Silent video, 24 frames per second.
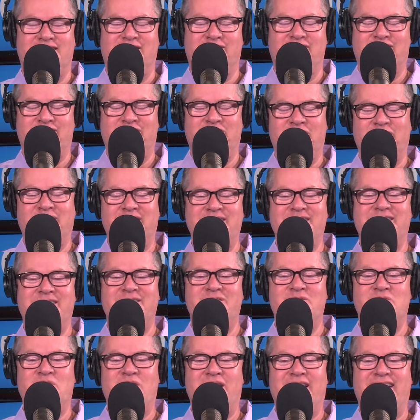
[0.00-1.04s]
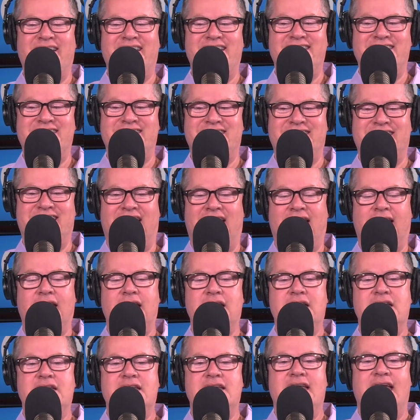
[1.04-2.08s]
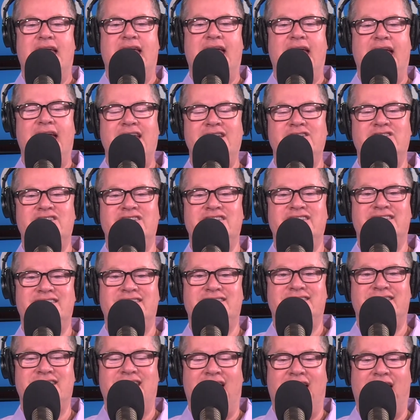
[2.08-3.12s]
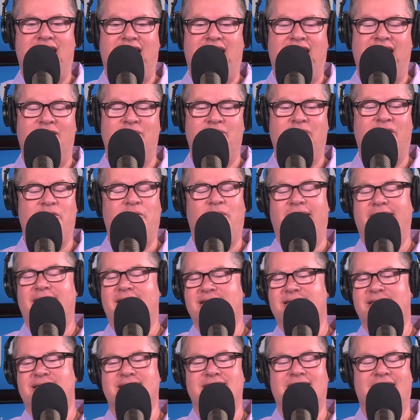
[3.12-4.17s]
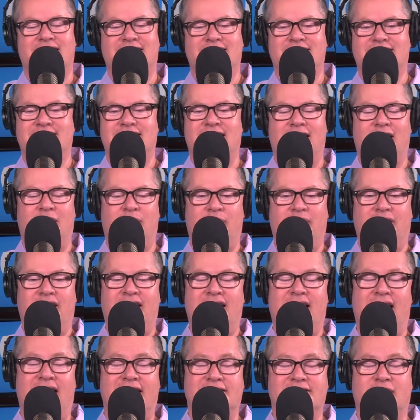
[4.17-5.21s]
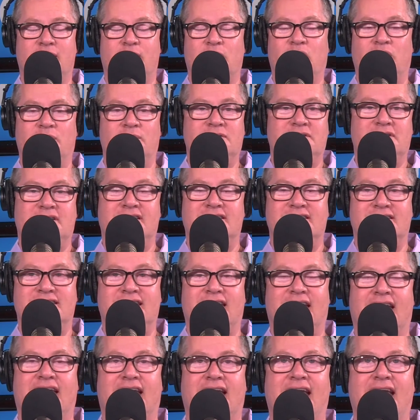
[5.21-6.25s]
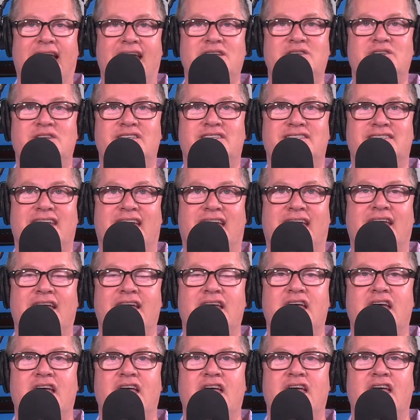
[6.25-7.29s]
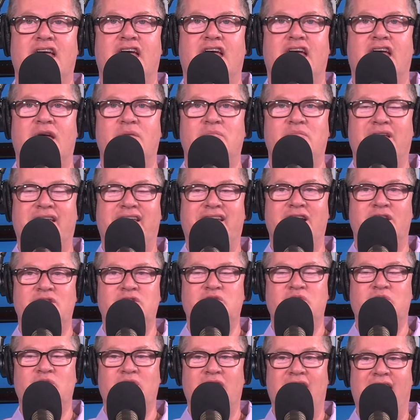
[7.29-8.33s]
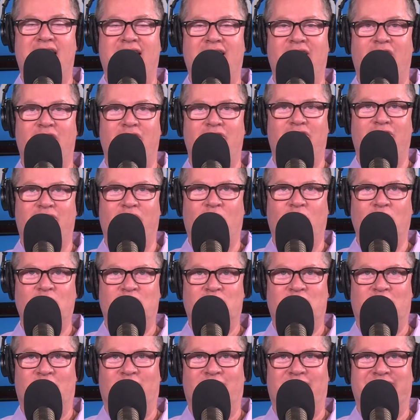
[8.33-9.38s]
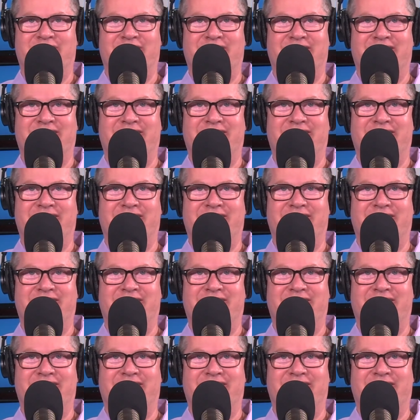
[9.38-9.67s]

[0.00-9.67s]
So so listen to what he just said. Agents say, and by the way, this is not a setup. I didn't ask him what he was going to say. Agents say because you're not a vulture.